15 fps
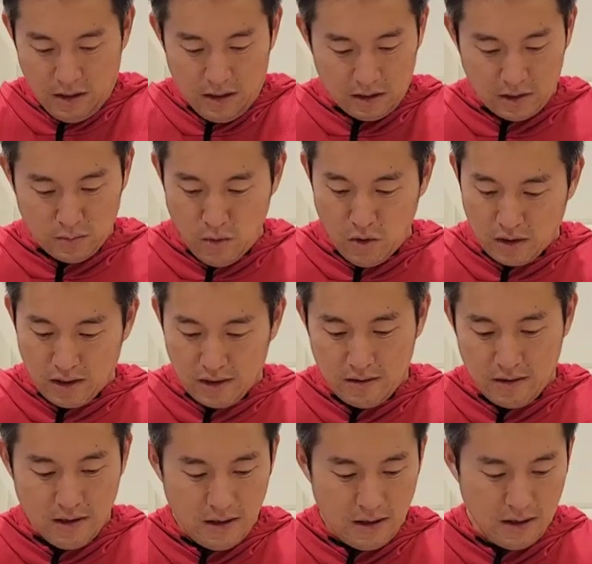smoke
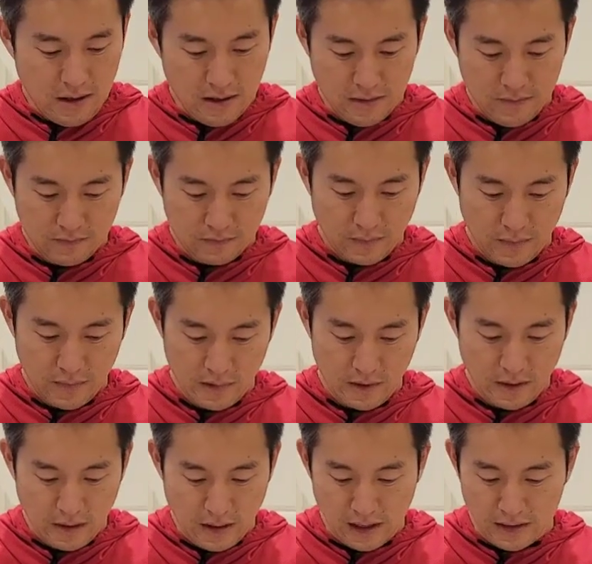it
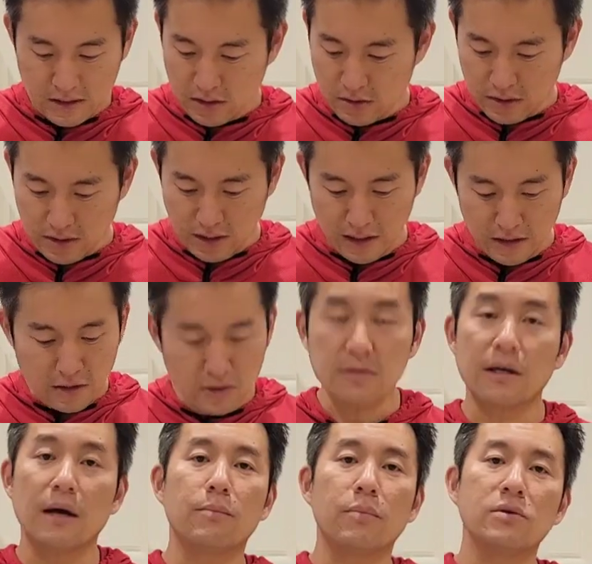until the internal
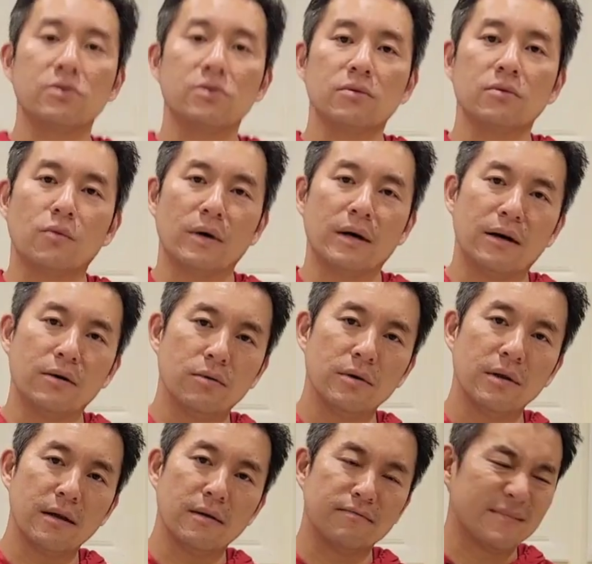temperature
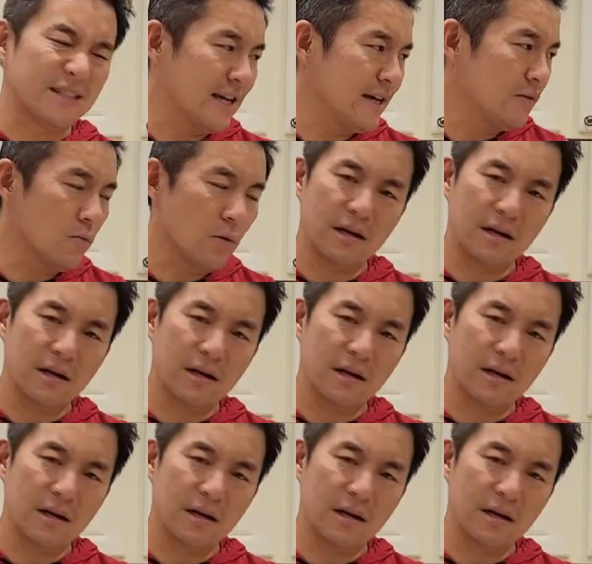110,